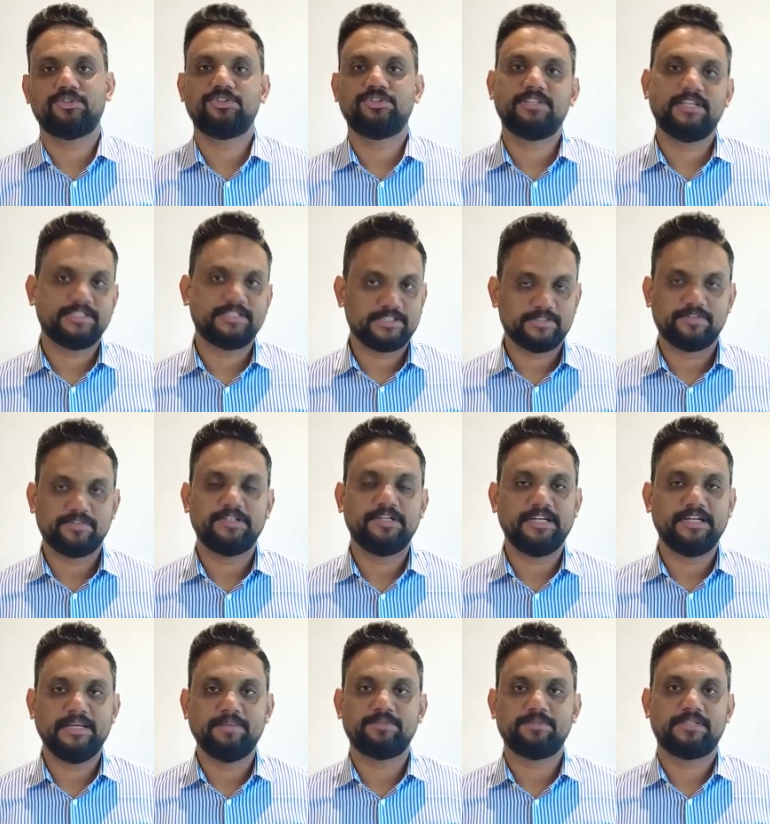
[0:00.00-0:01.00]
to chase our
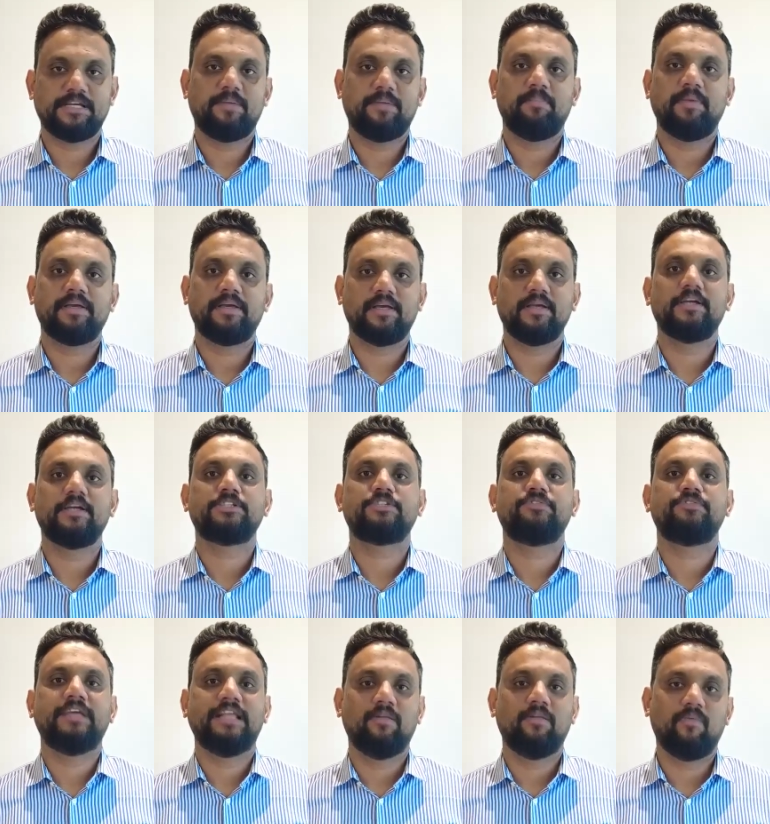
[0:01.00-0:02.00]
dreams and making us
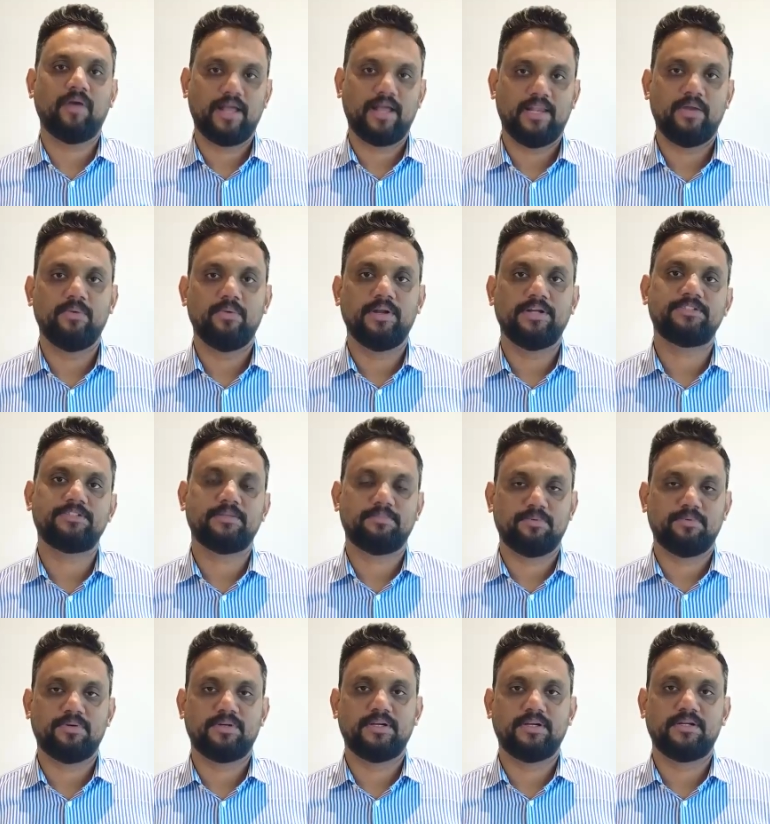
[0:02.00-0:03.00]
feel valued and
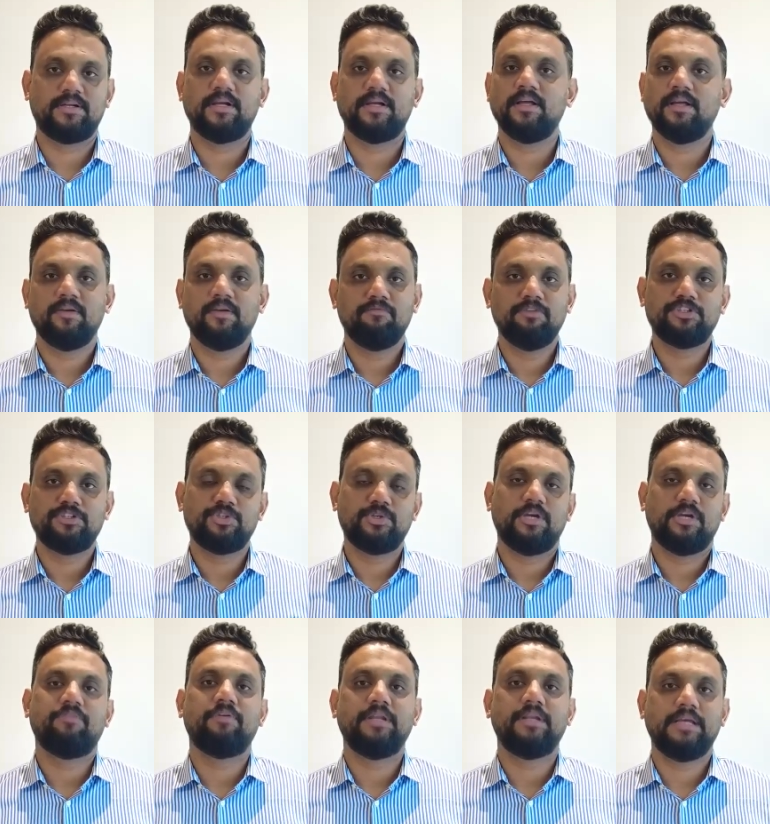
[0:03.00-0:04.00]
supported.
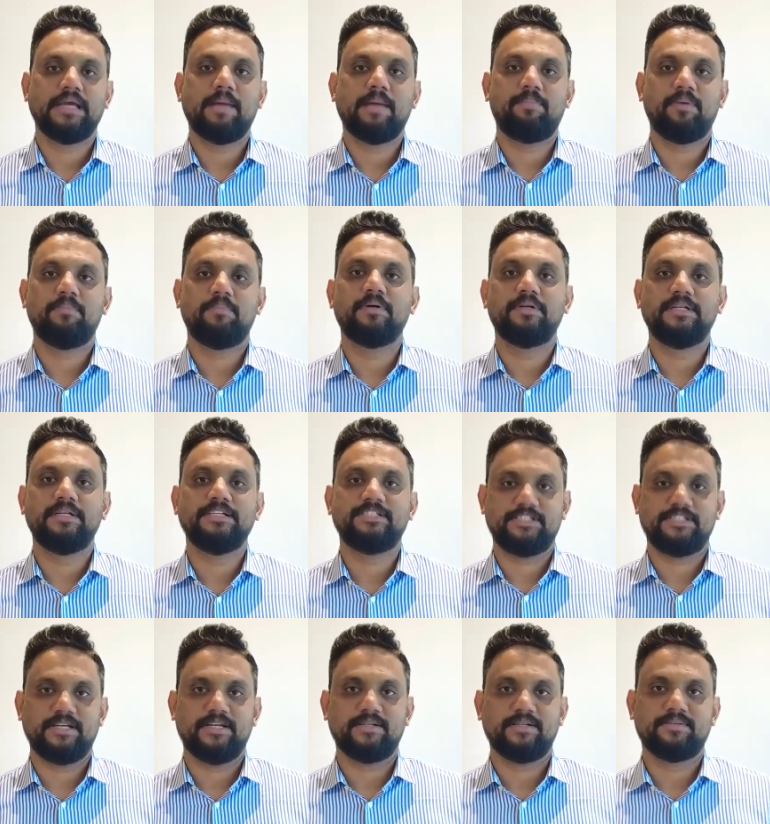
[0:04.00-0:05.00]
Wishing a very happy birthday,
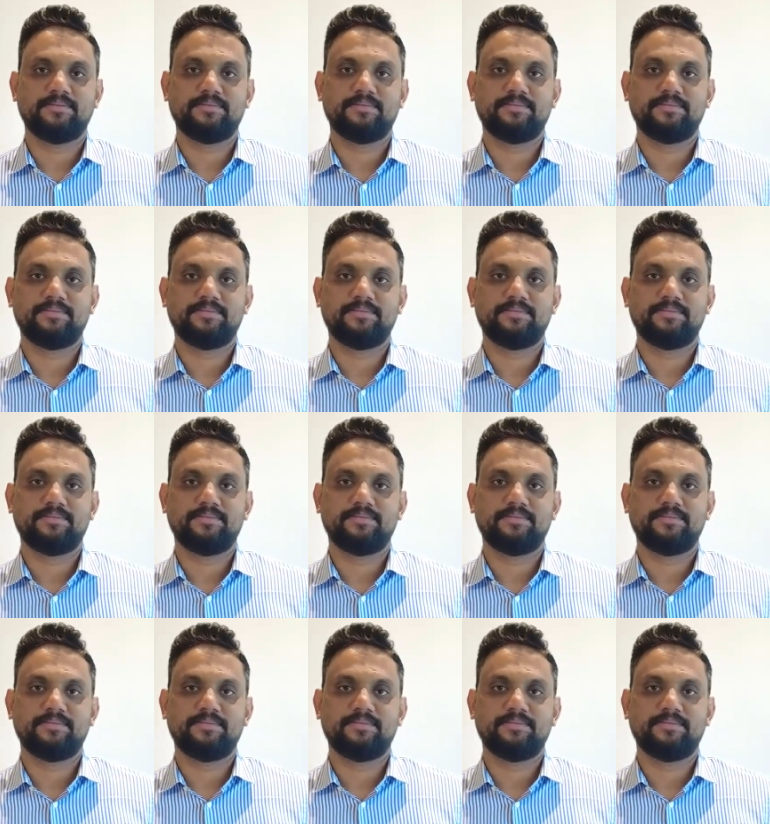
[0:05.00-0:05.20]
Sheikh.